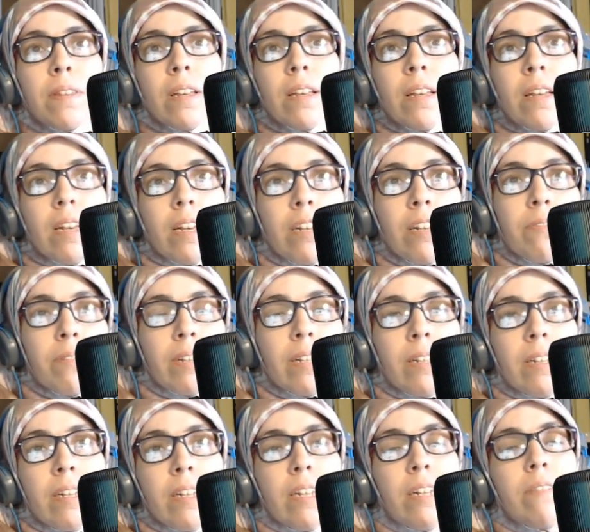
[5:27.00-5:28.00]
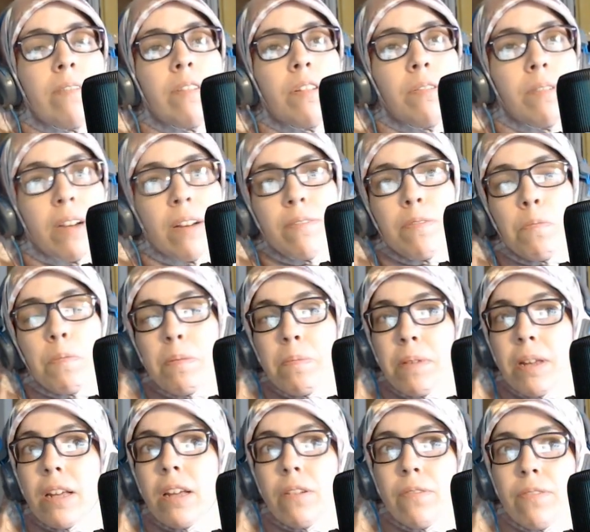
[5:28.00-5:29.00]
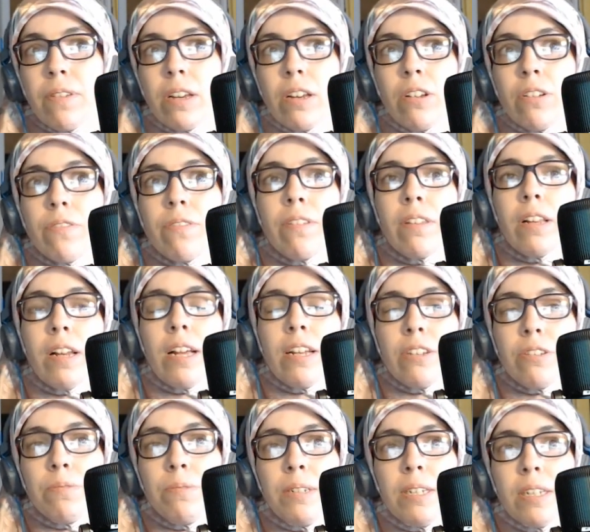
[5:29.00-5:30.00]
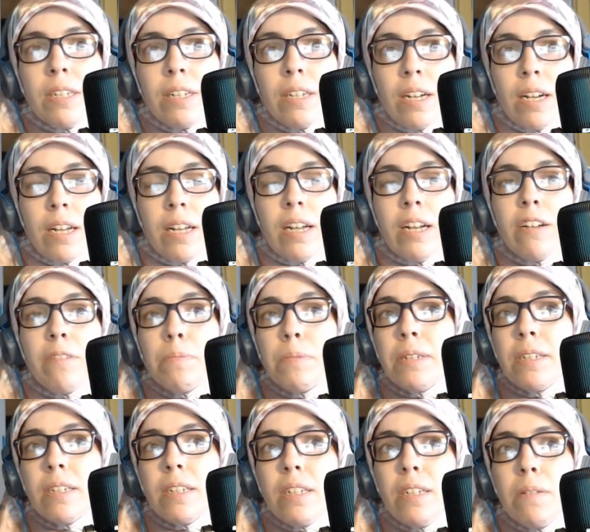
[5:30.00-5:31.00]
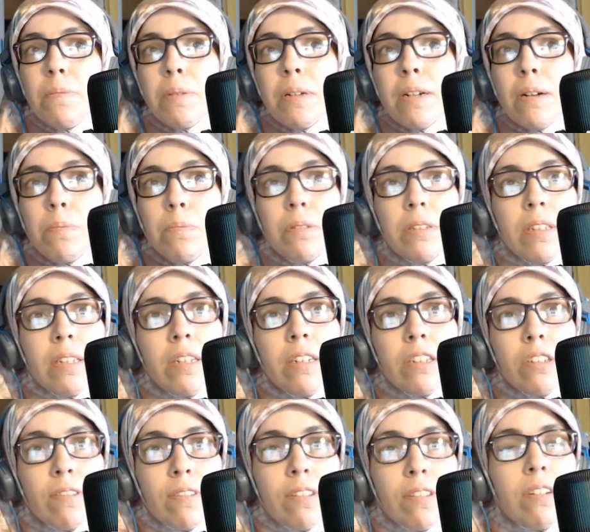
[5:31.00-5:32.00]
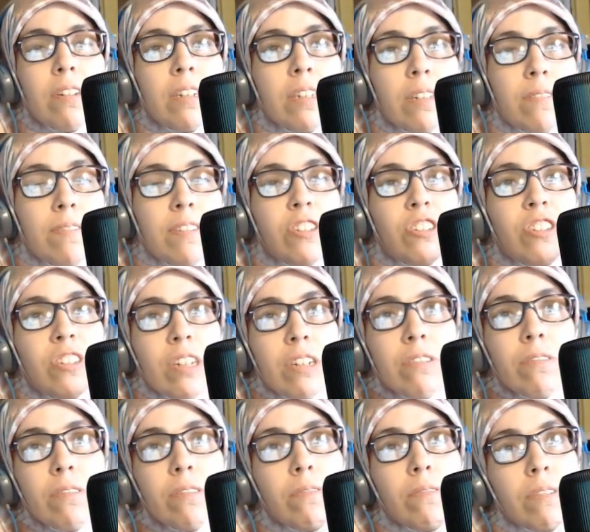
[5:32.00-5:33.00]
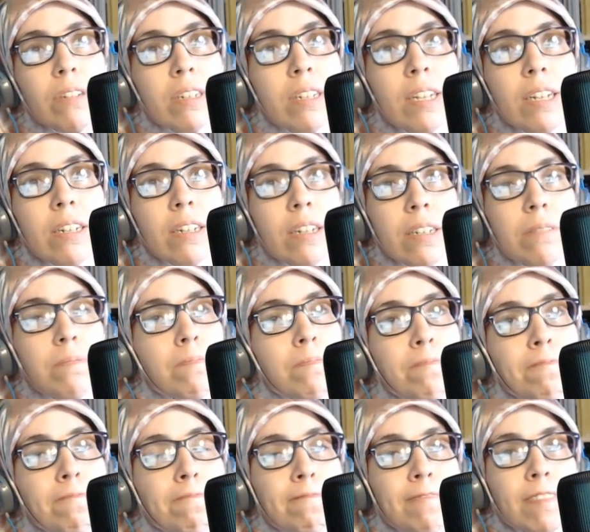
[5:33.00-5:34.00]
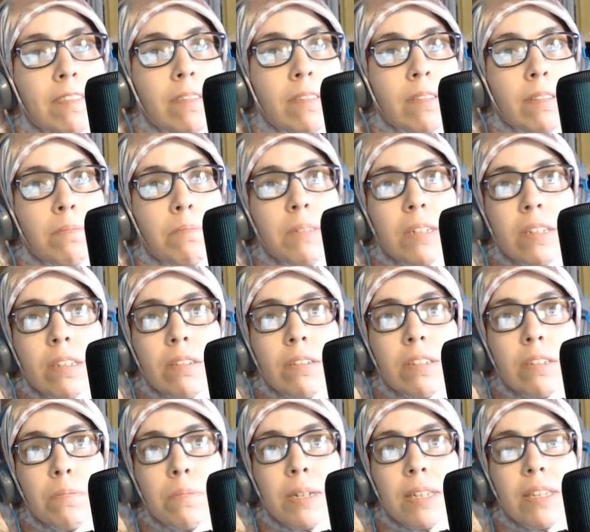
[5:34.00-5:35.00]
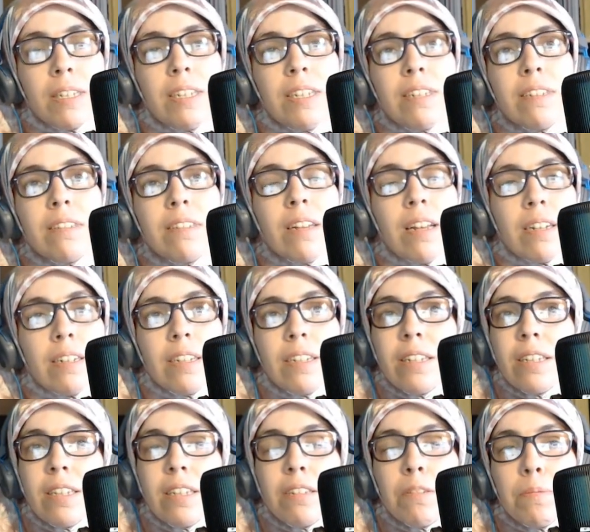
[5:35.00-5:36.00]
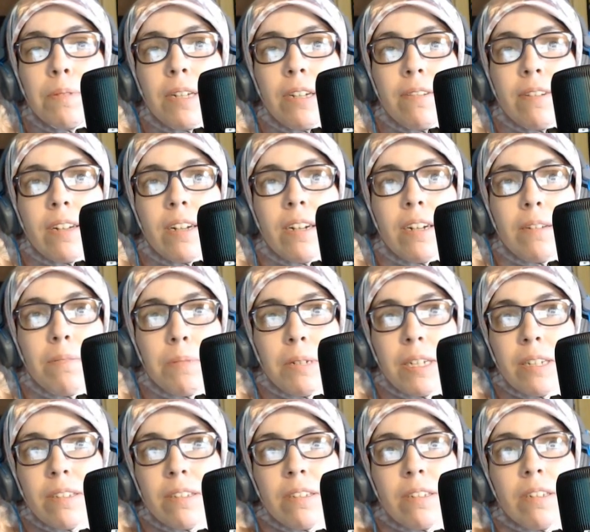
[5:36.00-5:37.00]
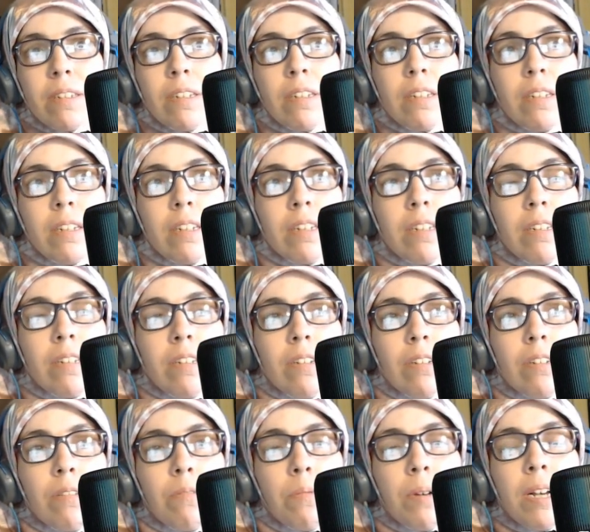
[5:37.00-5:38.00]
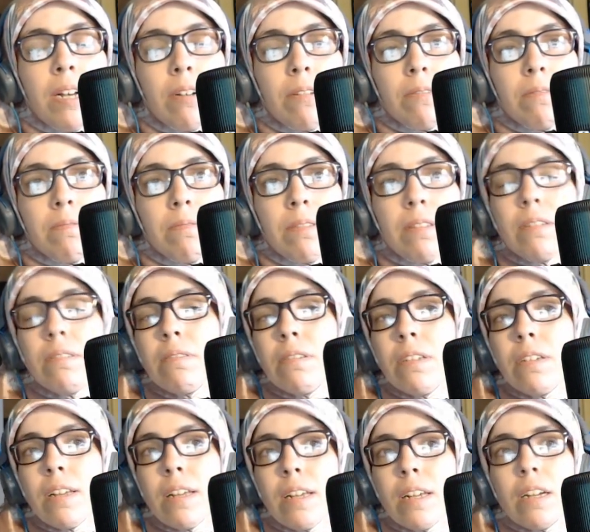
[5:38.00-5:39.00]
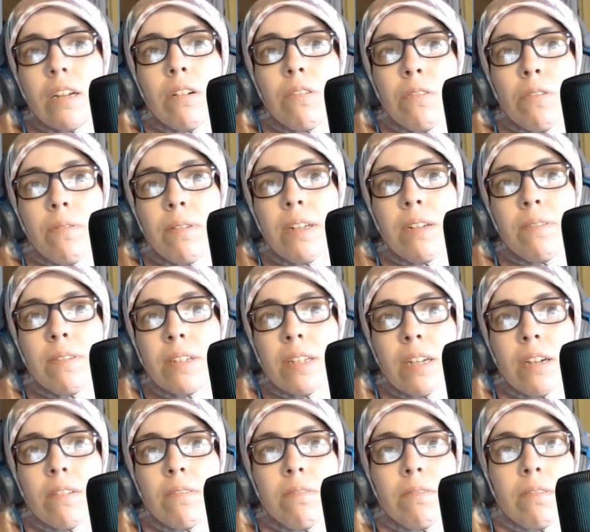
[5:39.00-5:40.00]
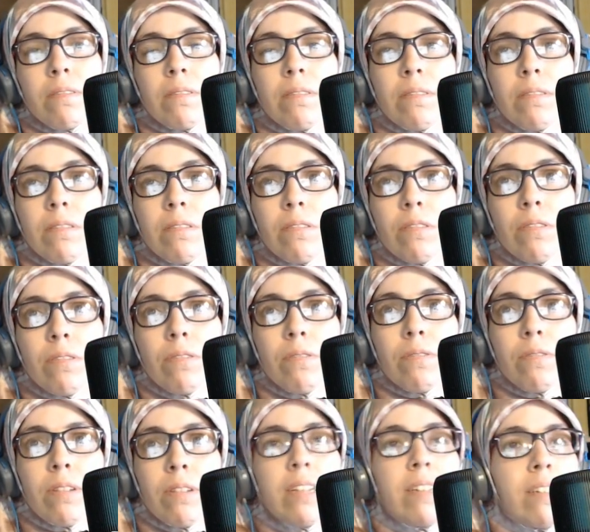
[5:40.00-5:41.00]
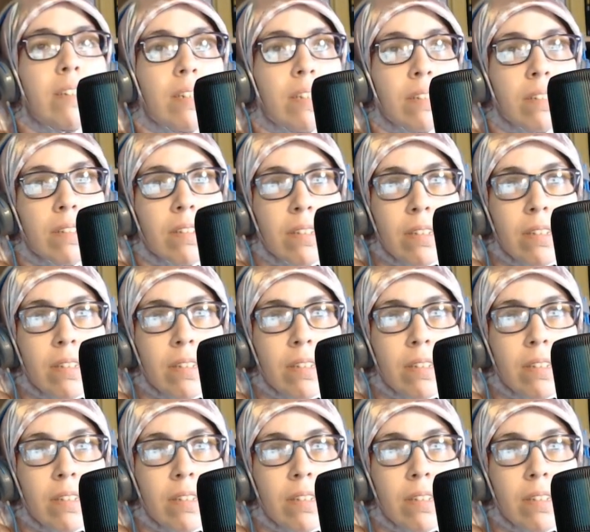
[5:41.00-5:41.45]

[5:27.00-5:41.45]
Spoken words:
Anyway, even though I haven't been making videos for the last week, I have been keeping up with things, so I thought I'd give a general rundown on my thoughts about the insanity that's been going on, because, wow, you can't go a week without craziness.